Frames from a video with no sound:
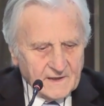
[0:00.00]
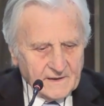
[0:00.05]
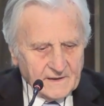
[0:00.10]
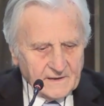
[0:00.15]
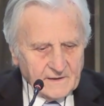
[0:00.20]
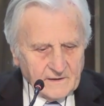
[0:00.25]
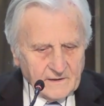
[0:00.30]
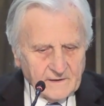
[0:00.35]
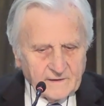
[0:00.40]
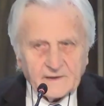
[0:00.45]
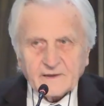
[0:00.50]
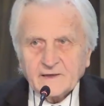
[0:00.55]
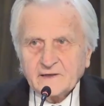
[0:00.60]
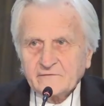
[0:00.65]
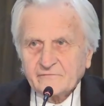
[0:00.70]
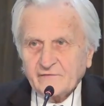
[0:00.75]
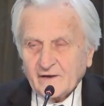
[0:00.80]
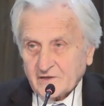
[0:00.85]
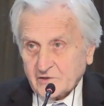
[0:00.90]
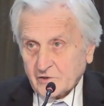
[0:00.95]

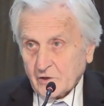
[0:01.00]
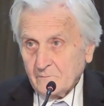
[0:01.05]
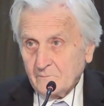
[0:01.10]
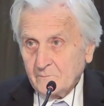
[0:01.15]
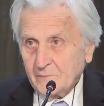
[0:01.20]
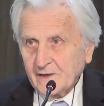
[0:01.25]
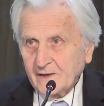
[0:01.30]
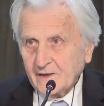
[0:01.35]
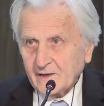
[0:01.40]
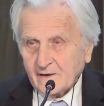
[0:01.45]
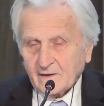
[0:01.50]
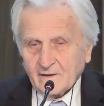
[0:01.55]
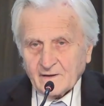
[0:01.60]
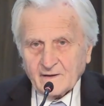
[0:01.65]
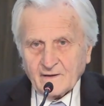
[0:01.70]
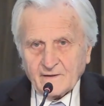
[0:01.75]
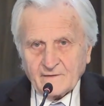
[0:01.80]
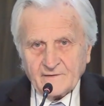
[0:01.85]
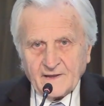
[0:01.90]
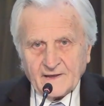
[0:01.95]
if I compare
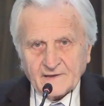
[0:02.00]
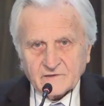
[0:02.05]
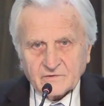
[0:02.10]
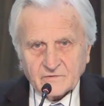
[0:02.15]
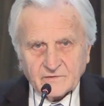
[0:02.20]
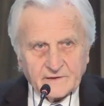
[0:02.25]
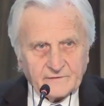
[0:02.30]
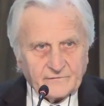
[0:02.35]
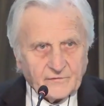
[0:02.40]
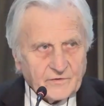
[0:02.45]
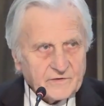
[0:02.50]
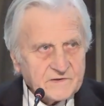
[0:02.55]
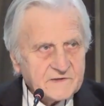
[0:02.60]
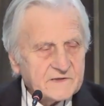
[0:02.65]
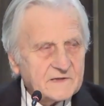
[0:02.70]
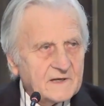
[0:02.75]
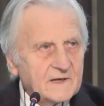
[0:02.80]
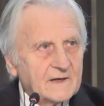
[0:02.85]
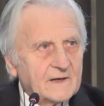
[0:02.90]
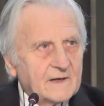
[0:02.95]
that universe
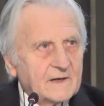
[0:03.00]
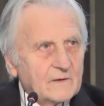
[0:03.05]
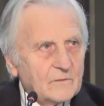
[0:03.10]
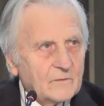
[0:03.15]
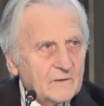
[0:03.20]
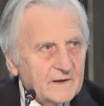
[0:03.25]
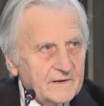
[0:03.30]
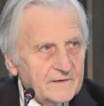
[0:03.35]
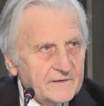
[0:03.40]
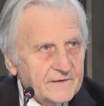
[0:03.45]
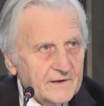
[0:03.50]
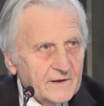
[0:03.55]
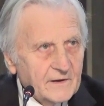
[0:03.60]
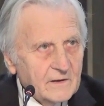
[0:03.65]
with